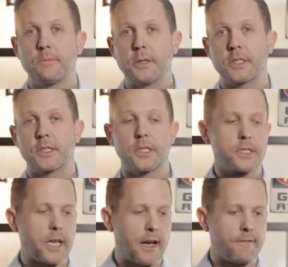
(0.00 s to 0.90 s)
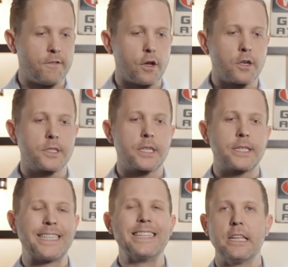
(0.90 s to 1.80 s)
businesses have learned
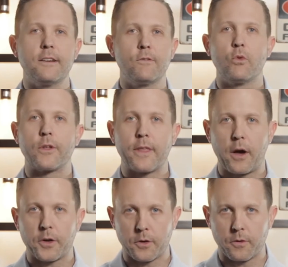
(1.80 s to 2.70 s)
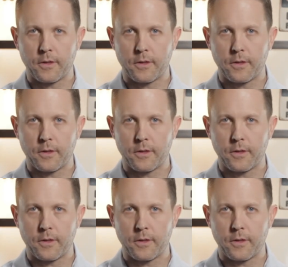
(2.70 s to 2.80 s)
to live without you.